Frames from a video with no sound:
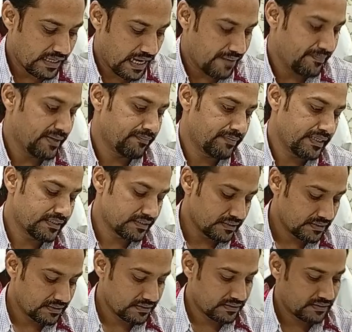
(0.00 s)
helping
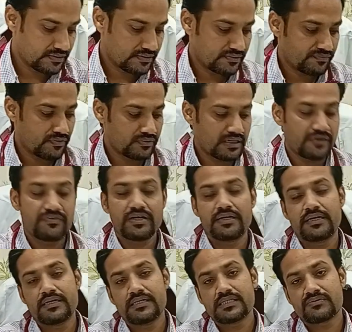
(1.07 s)
patients for the
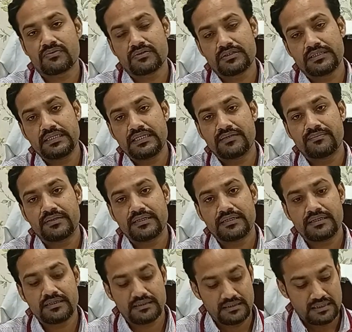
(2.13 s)
awareness, for the
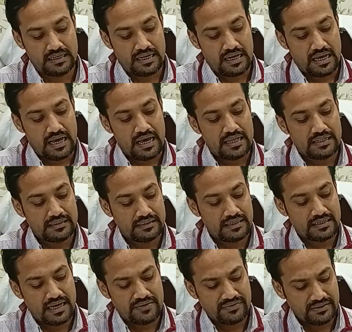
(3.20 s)
treatment, and they
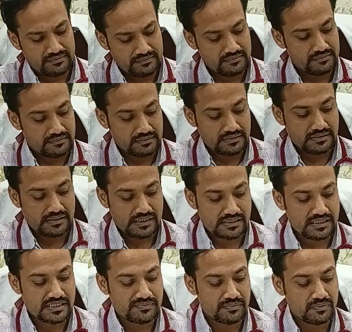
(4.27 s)
are having
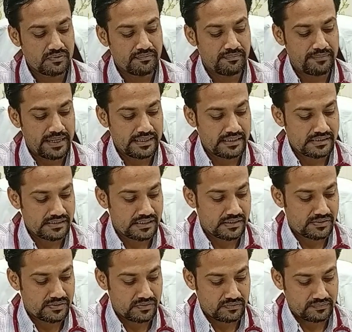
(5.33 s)
successful pregnancy
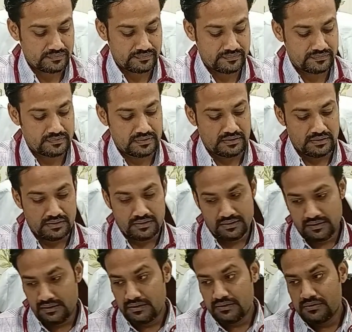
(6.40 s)
also.
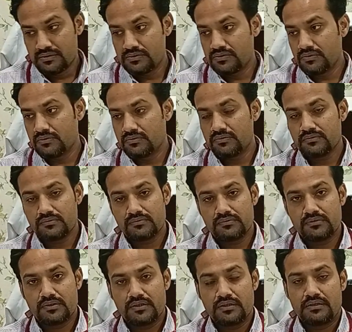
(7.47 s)
So
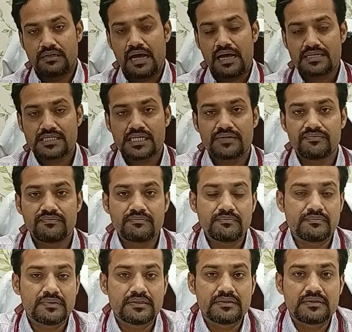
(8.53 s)
last time
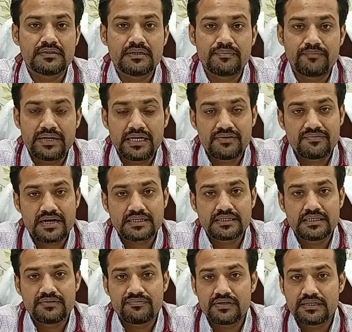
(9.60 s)
a male factor
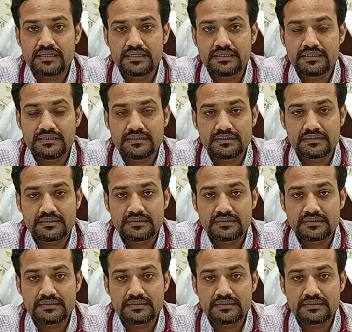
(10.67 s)
infertility